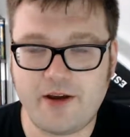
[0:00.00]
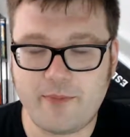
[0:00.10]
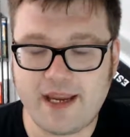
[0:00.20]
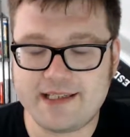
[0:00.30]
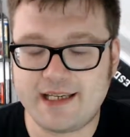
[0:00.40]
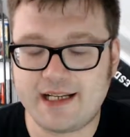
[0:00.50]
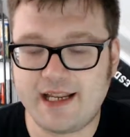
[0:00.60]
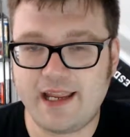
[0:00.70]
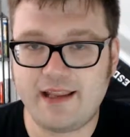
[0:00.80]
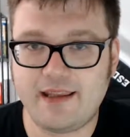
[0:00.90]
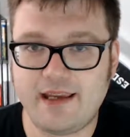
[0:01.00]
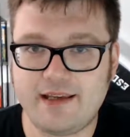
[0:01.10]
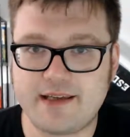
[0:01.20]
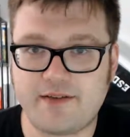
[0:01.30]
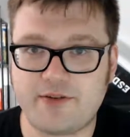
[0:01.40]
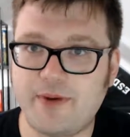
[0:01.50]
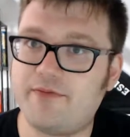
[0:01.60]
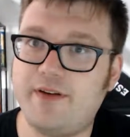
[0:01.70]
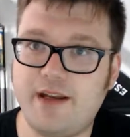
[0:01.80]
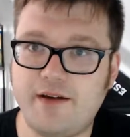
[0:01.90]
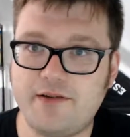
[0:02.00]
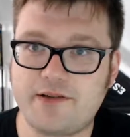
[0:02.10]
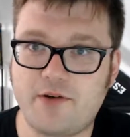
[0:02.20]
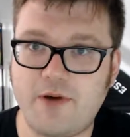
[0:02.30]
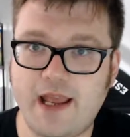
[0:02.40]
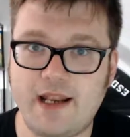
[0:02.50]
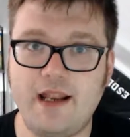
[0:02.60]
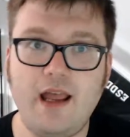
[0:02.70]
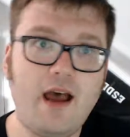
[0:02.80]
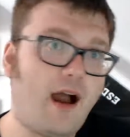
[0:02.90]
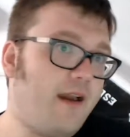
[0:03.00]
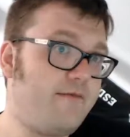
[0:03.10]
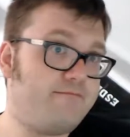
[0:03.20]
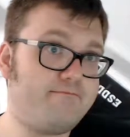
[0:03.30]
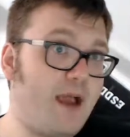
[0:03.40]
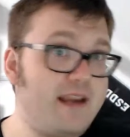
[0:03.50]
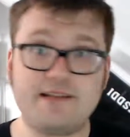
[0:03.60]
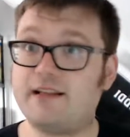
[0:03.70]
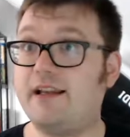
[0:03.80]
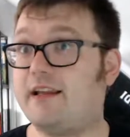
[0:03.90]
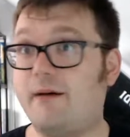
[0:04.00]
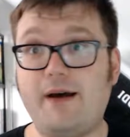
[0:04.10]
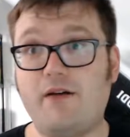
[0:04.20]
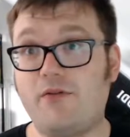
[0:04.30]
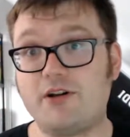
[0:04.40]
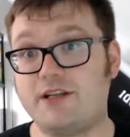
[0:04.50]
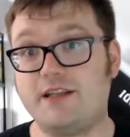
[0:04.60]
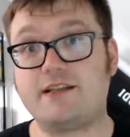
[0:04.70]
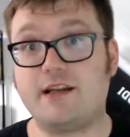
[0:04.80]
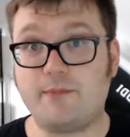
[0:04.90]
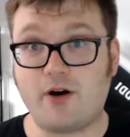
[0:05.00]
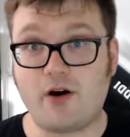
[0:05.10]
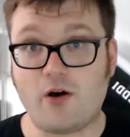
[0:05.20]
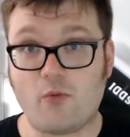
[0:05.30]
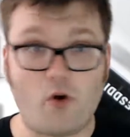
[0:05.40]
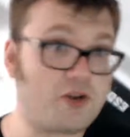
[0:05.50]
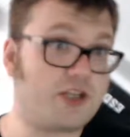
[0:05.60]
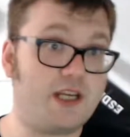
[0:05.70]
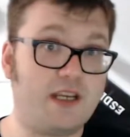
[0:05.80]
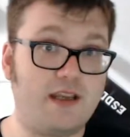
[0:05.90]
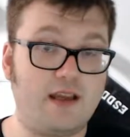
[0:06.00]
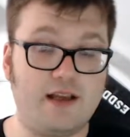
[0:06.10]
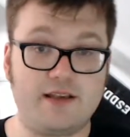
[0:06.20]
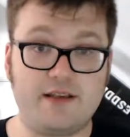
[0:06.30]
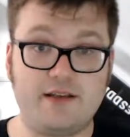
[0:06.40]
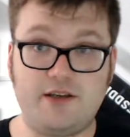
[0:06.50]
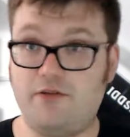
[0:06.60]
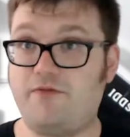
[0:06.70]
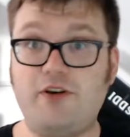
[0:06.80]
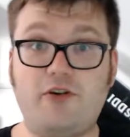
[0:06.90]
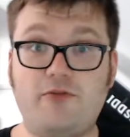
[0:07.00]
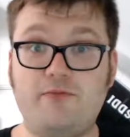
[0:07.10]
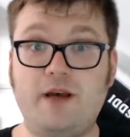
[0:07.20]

Basically these Aftermath videos are when I've basically come out of watching the cinema, watching a new film